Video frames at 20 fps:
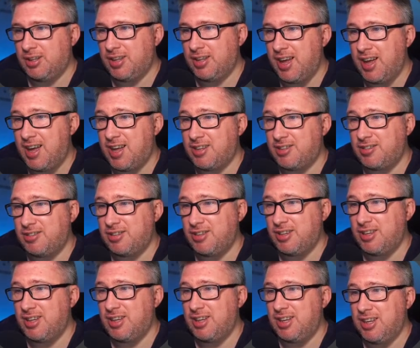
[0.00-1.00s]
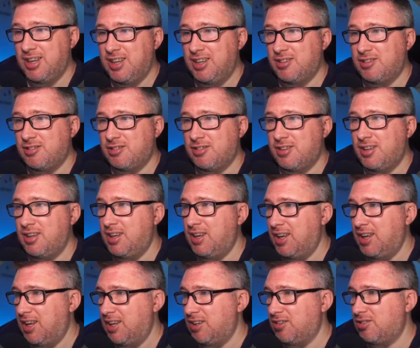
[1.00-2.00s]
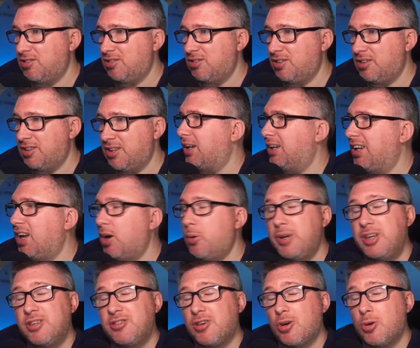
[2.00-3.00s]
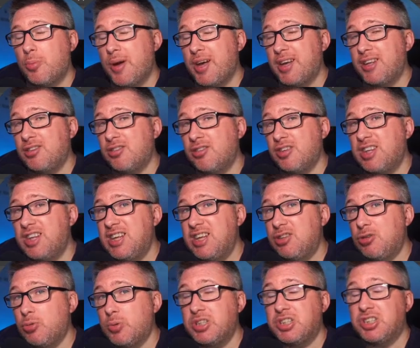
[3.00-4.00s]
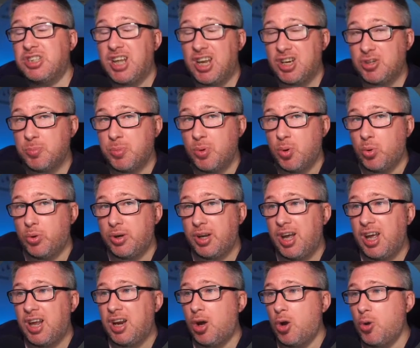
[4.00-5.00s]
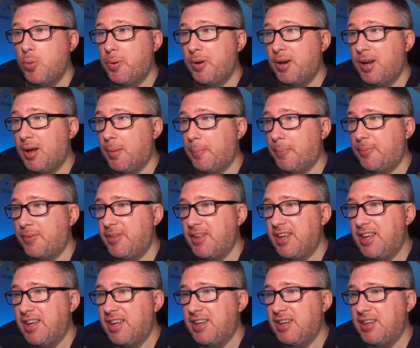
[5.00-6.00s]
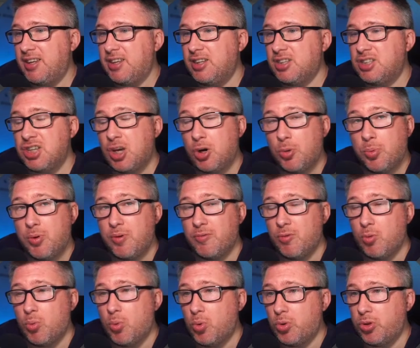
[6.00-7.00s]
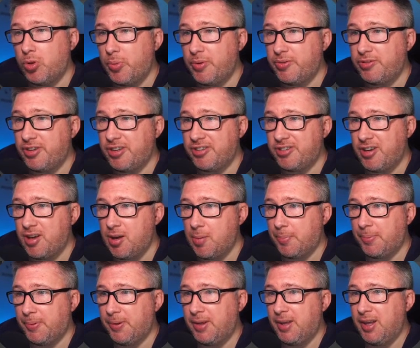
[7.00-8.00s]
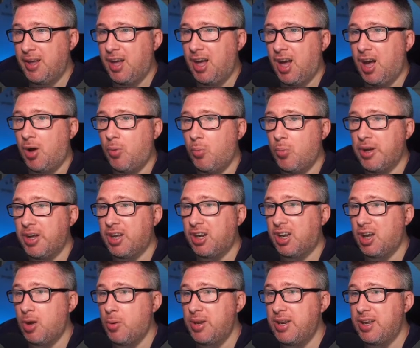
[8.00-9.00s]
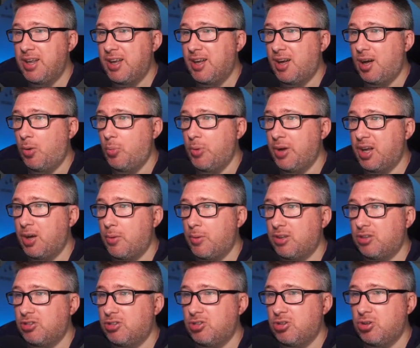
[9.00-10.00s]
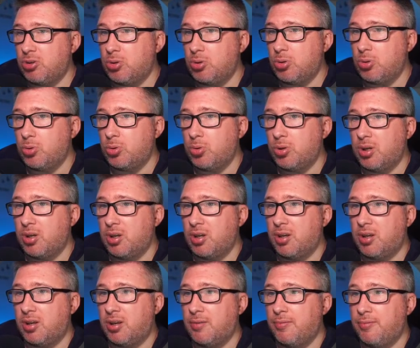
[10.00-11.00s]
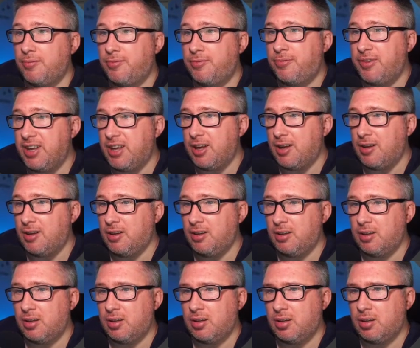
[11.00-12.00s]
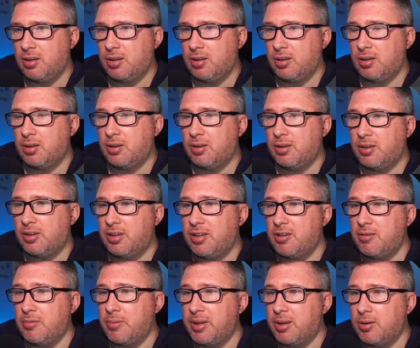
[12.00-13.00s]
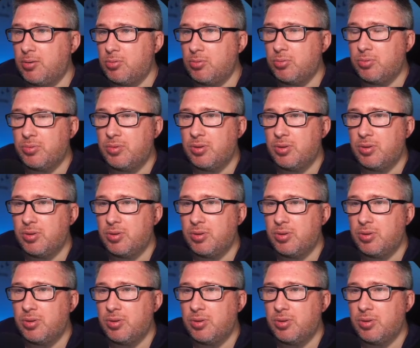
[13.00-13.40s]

That is it. Now we need to go back into the Twitch dashboard and open up the channel point reward that we set up, and we're going to go in there and we're going to configure. There we go.